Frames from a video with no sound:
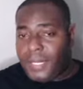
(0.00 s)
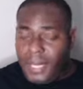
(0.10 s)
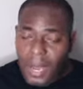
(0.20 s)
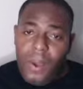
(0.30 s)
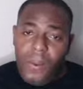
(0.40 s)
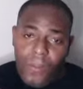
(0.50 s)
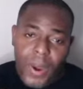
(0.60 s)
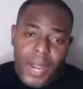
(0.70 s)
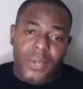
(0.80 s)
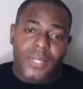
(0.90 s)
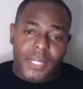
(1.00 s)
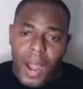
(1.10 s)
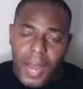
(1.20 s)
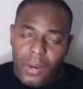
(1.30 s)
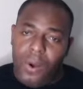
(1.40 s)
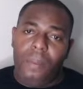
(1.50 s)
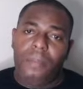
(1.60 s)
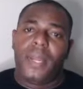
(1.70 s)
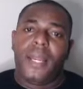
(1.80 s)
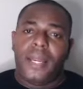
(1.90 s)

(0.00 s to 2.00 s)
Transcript: Now, while you sit at home,